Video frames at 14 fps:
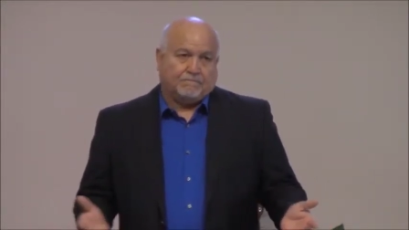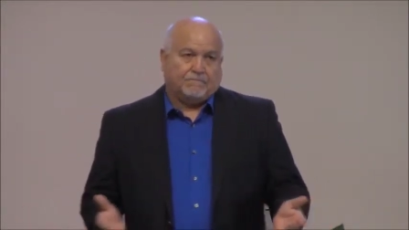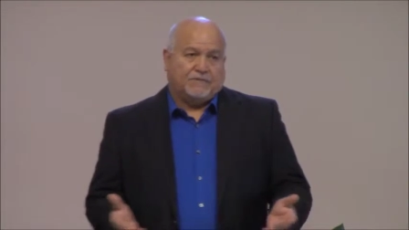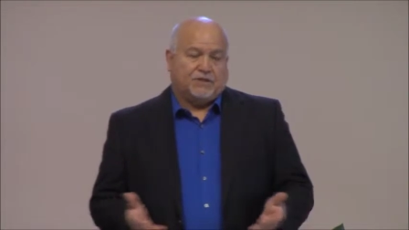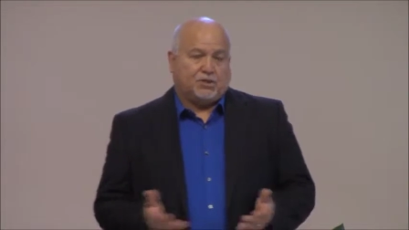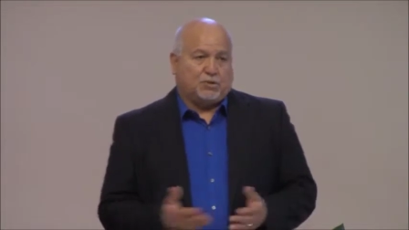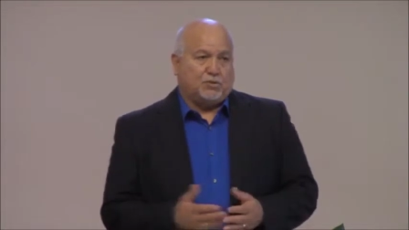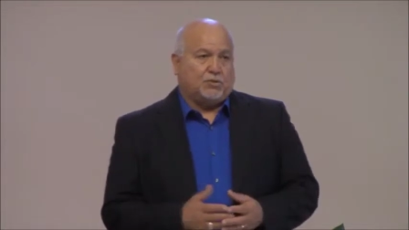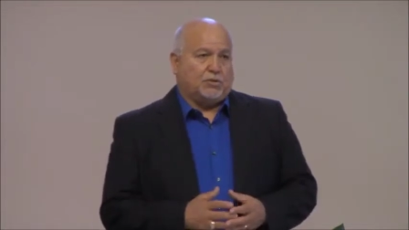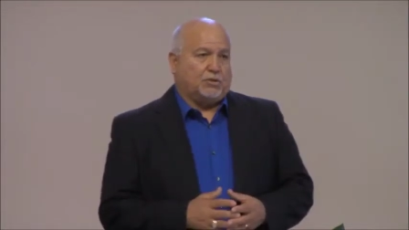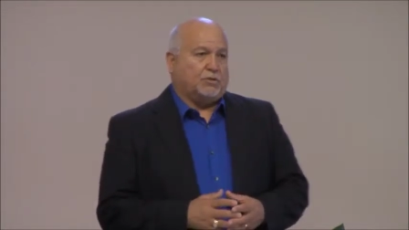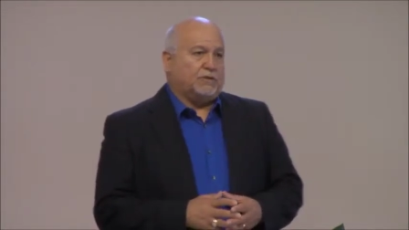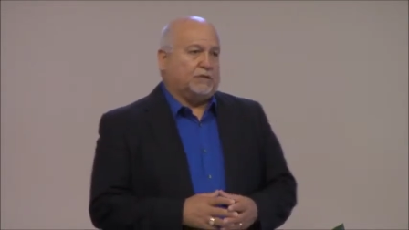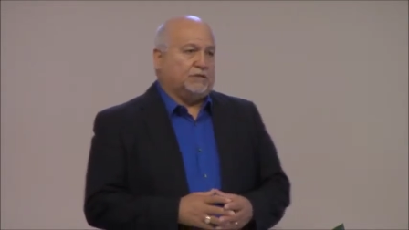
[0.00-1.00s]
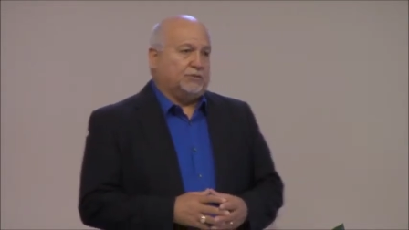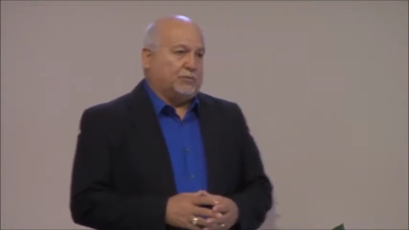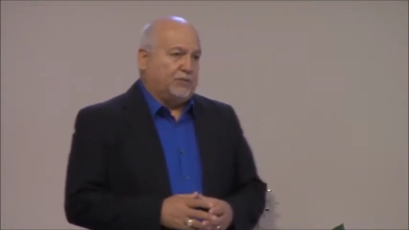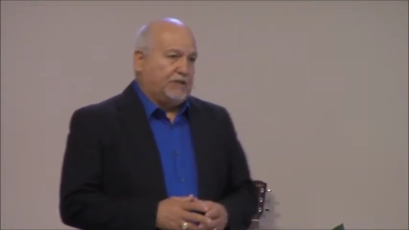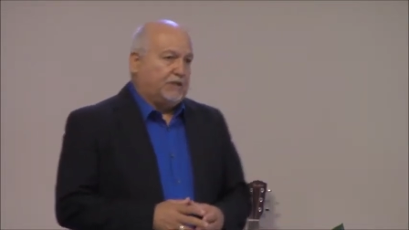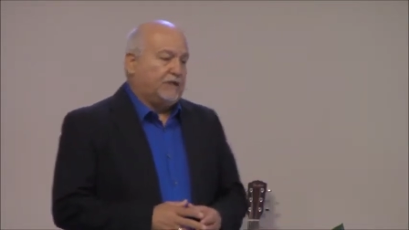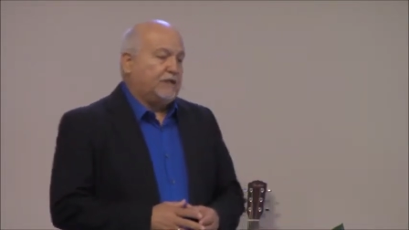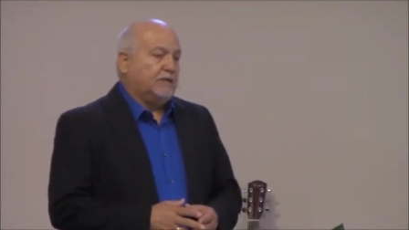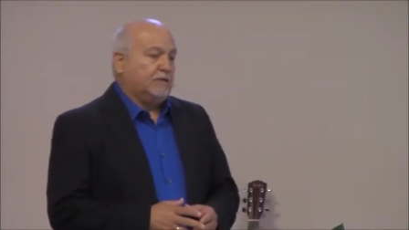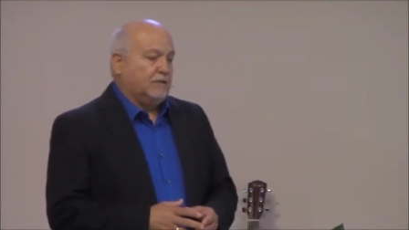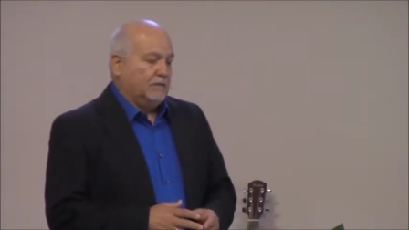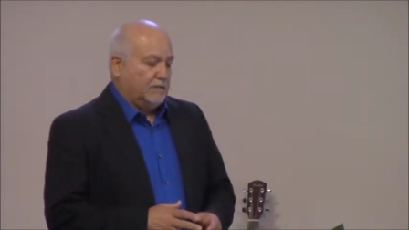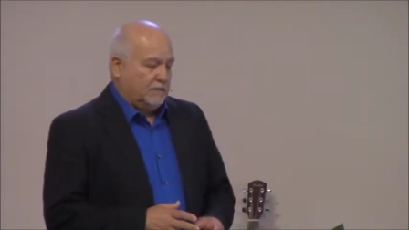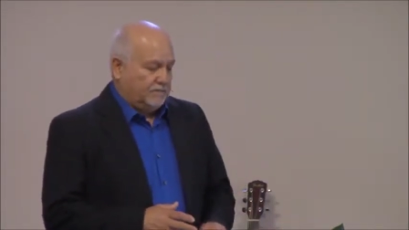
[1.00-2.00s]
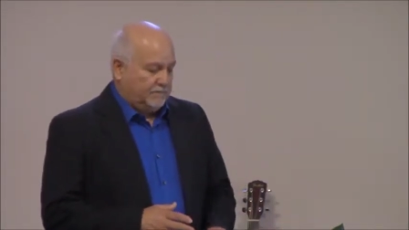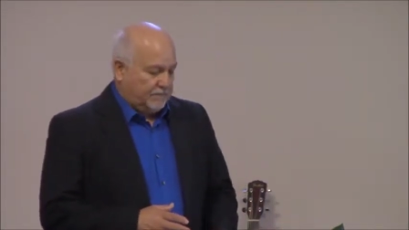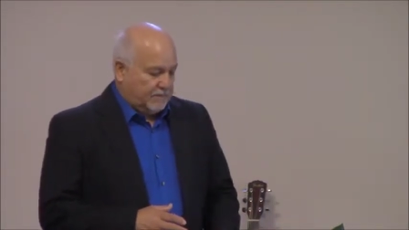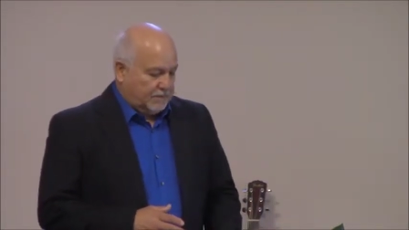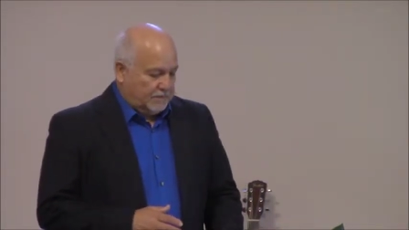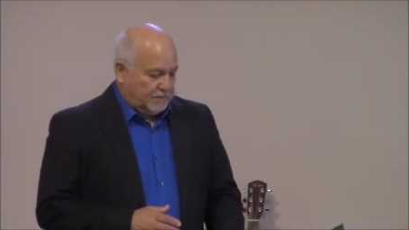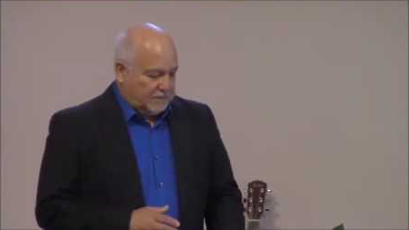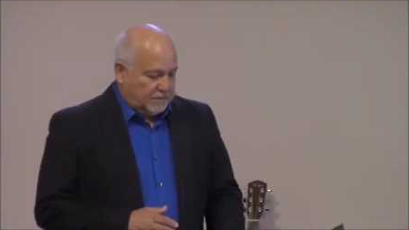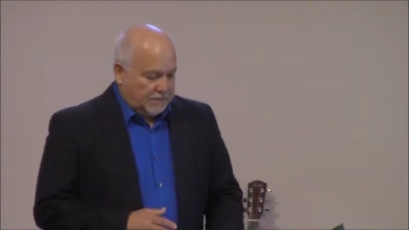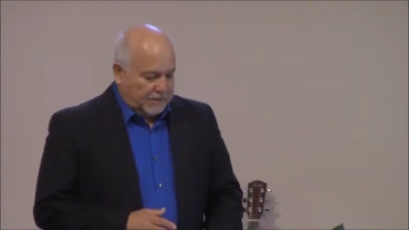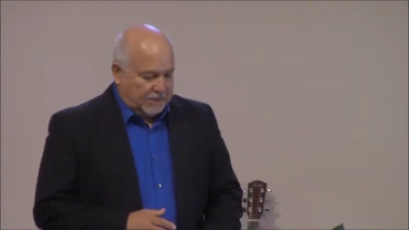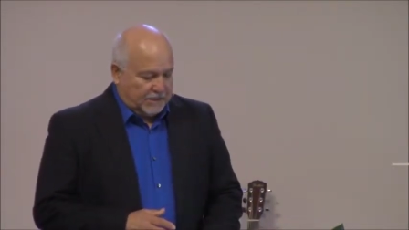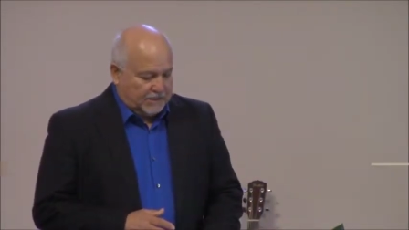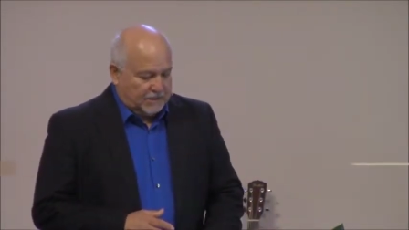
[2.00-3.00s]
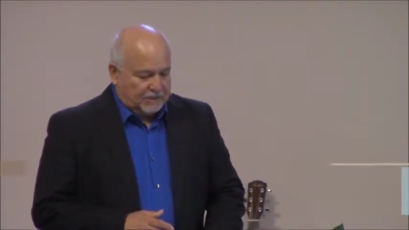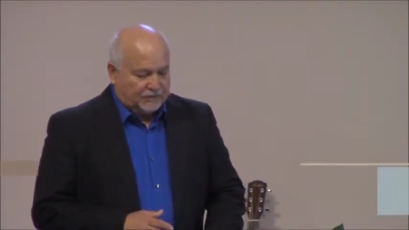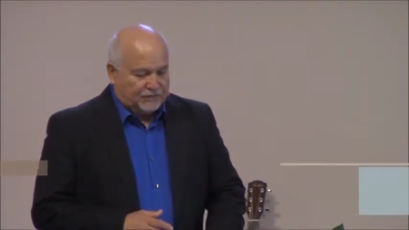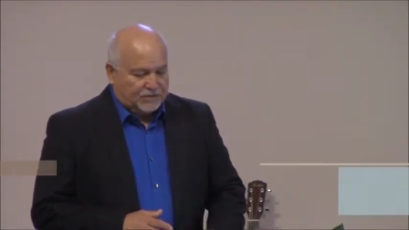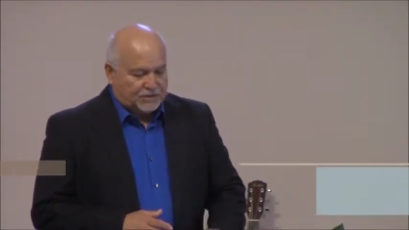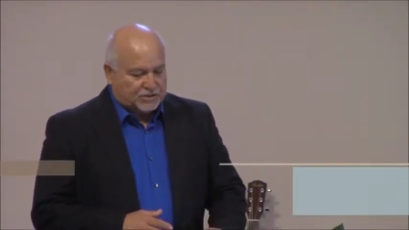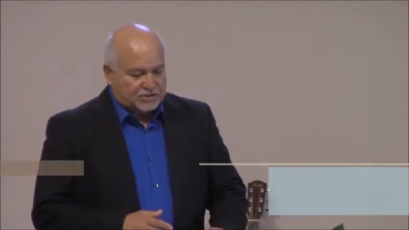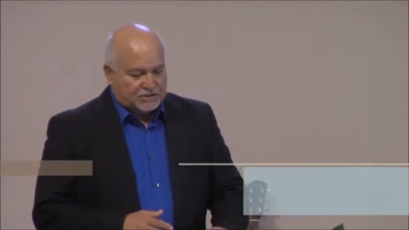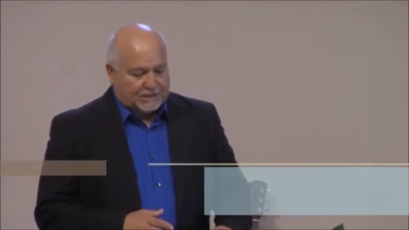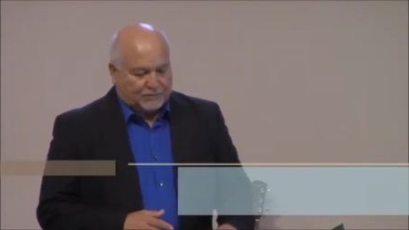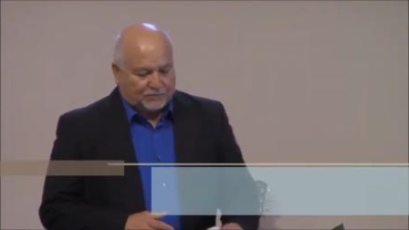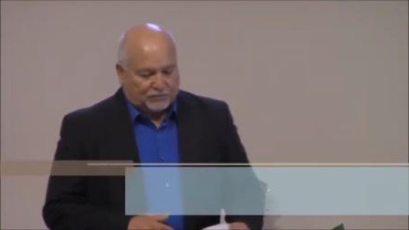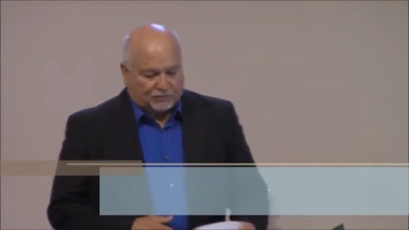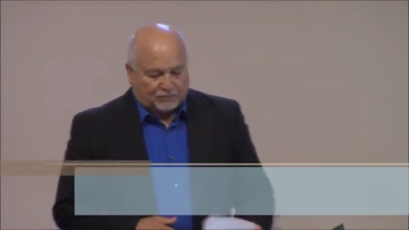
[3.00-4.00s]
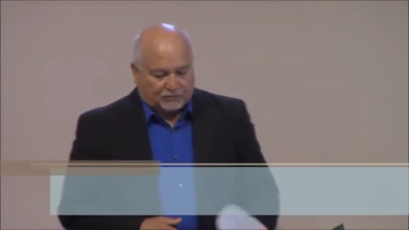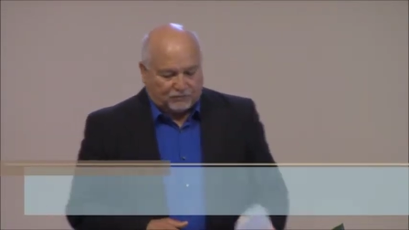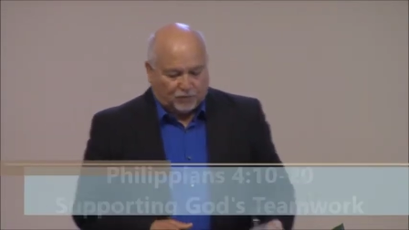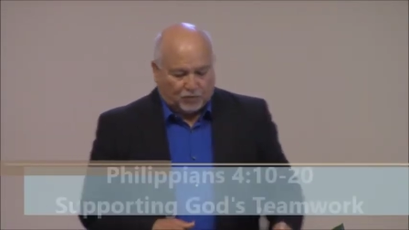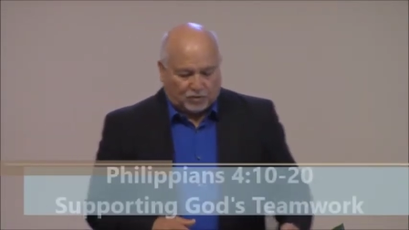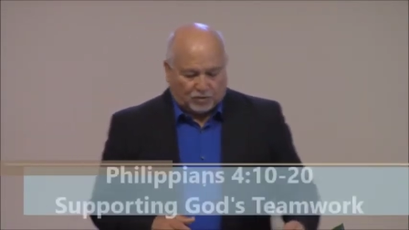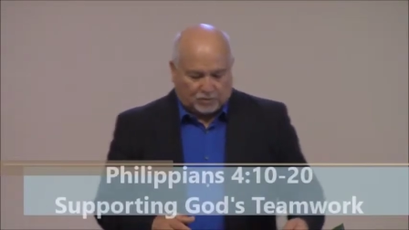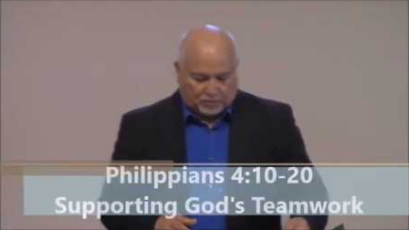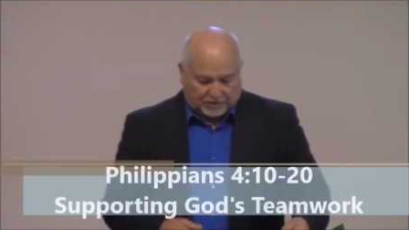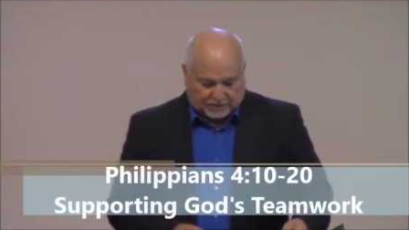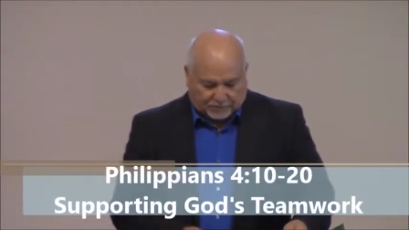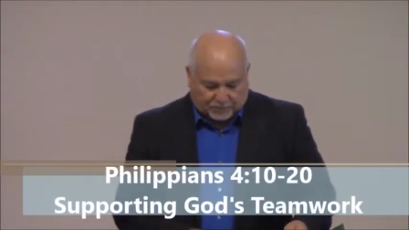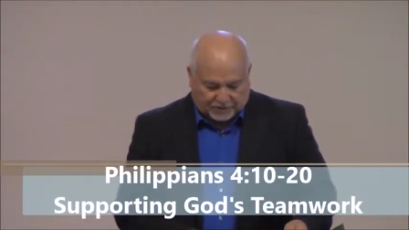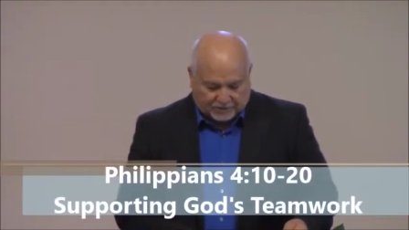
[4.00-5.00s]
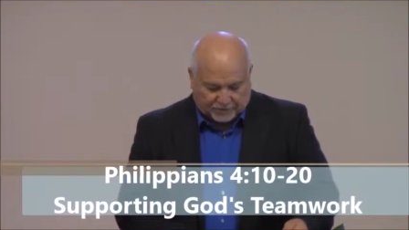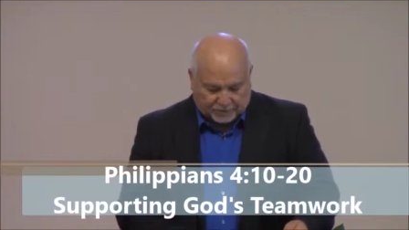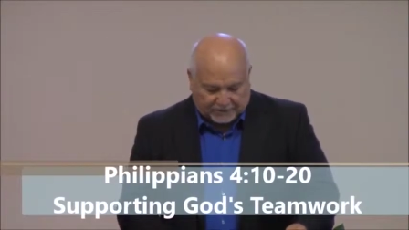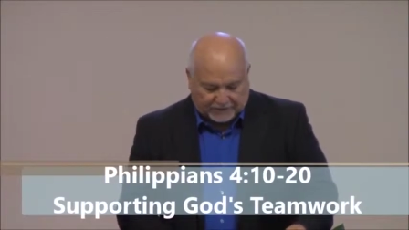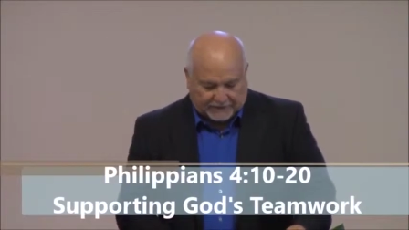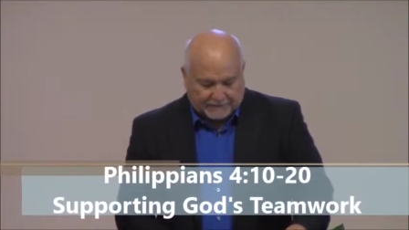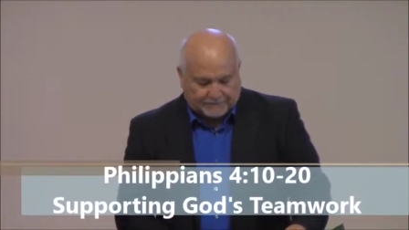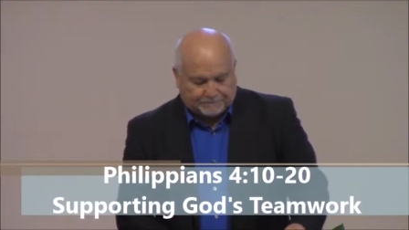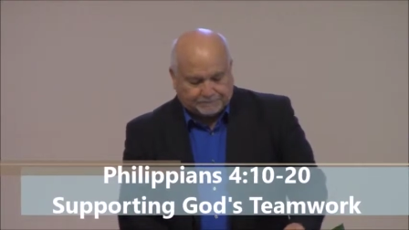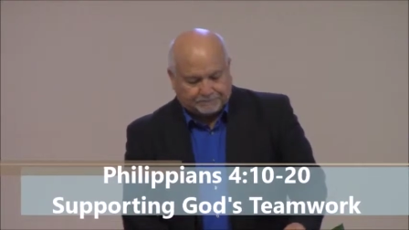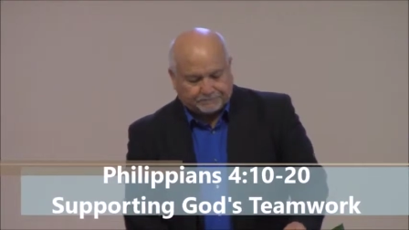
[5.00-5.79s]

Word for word: Did you note in the reading in Ephesians chapter 4, where our brother read?